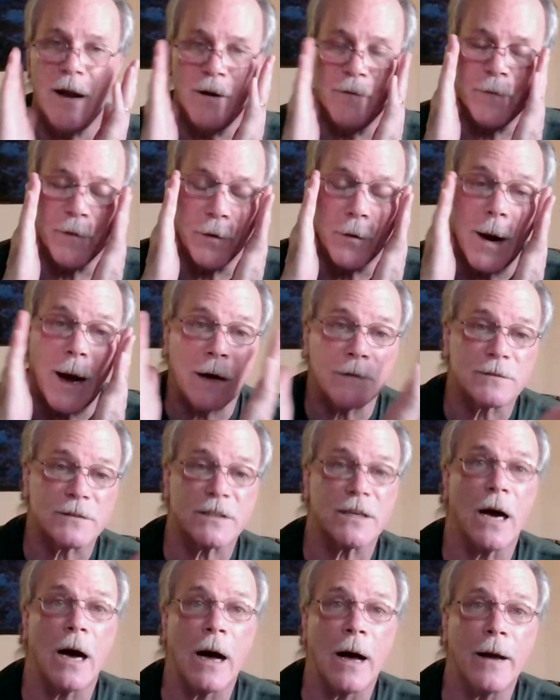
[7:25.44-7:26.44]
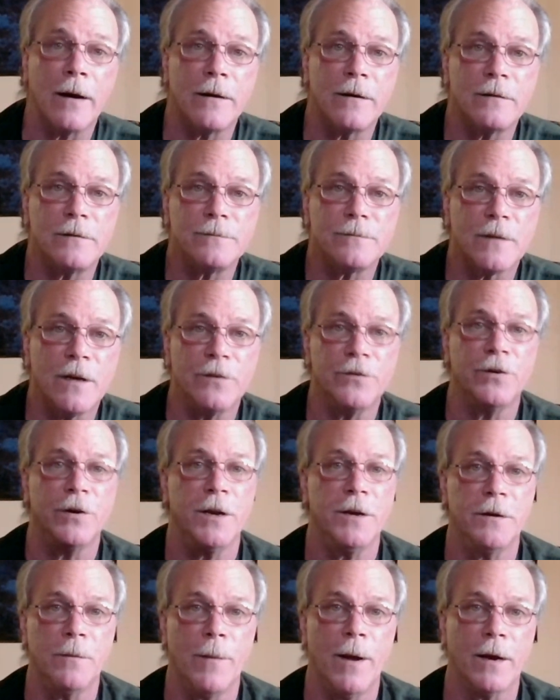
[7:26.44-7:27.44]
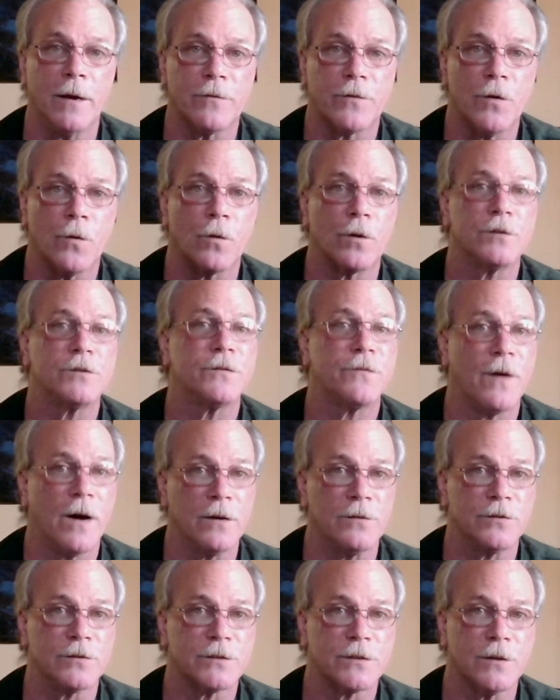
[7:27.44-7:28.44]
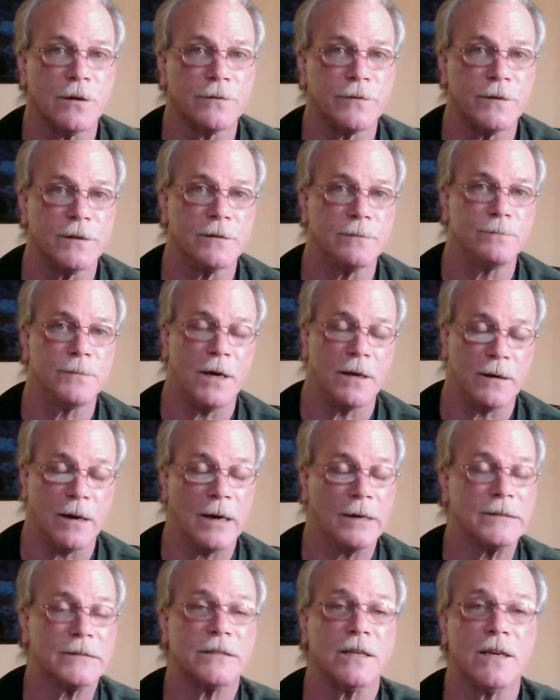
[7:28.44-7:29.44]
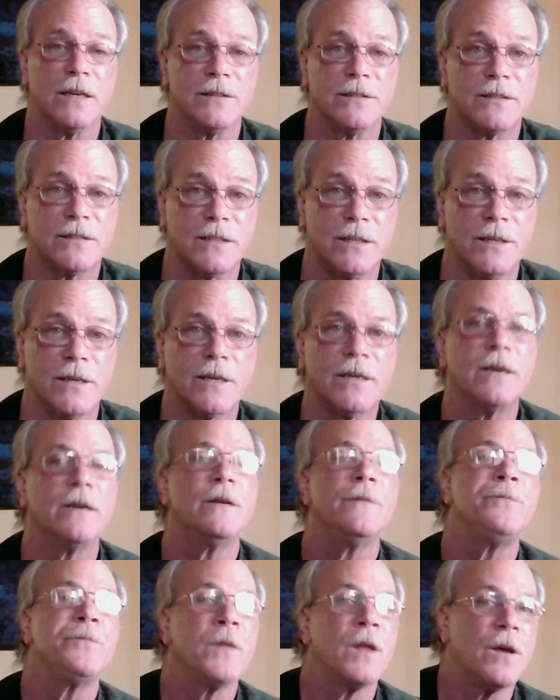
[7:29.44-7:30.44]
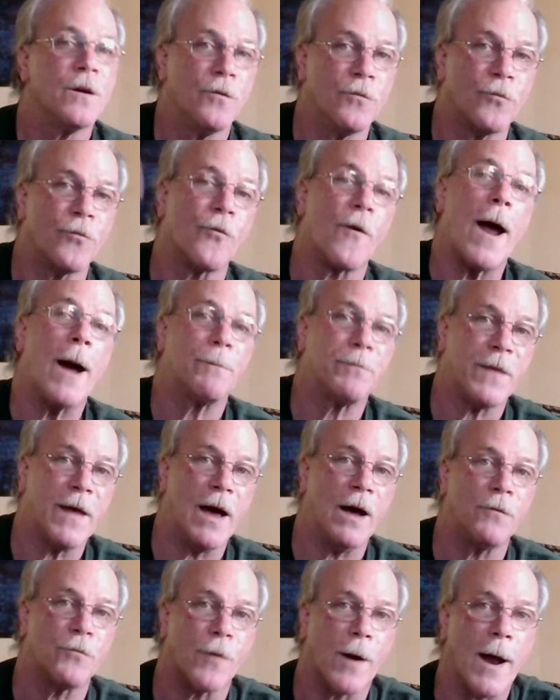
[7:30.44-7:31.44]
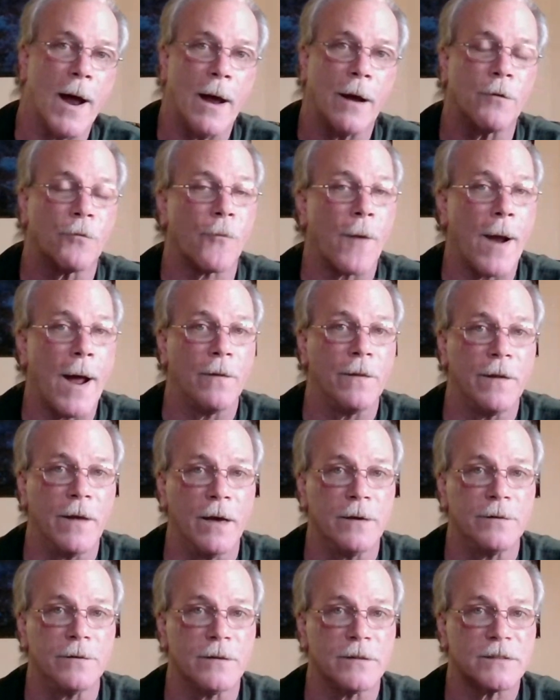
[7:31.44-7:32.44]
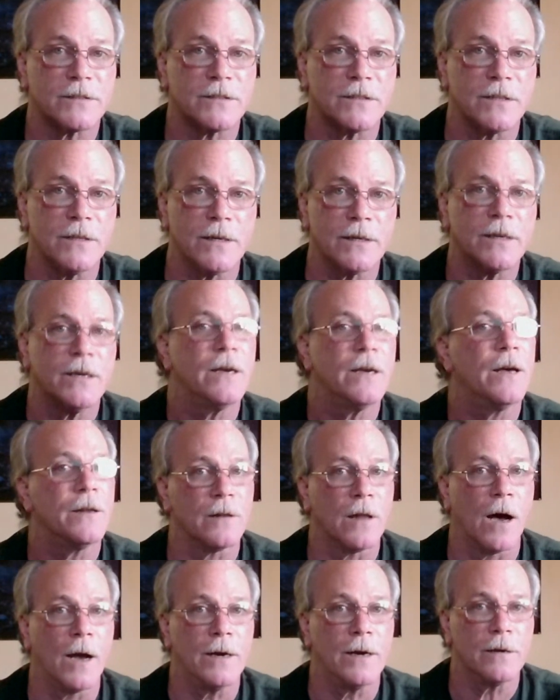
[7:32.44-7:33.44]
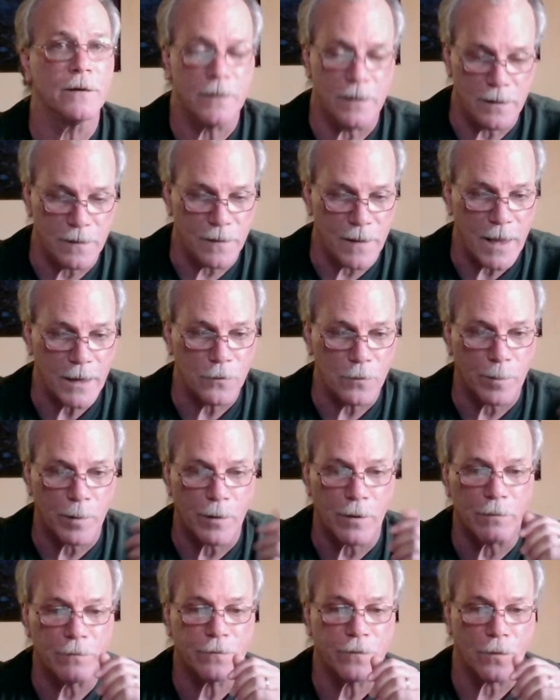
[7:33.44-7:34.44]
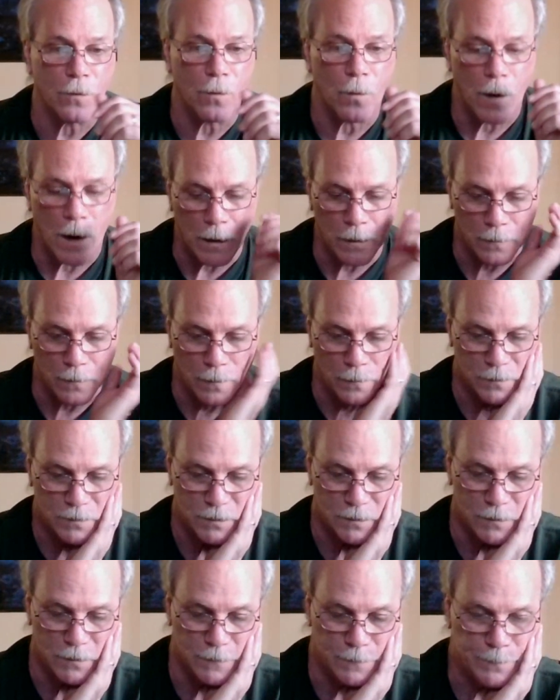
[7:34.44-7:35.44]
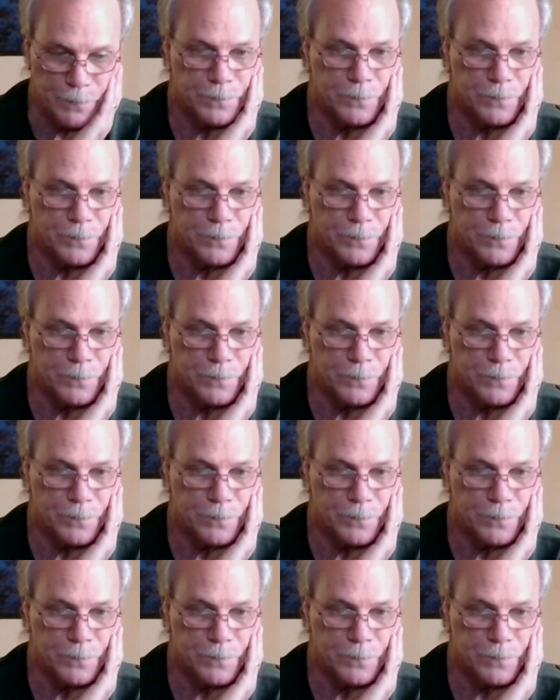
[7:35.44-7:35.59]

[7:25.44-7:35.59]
you're outside and you need to make a torch, find yourself a nice sized stick, wrap that rag around the end of the stick and light it, and that'll burn for a while also.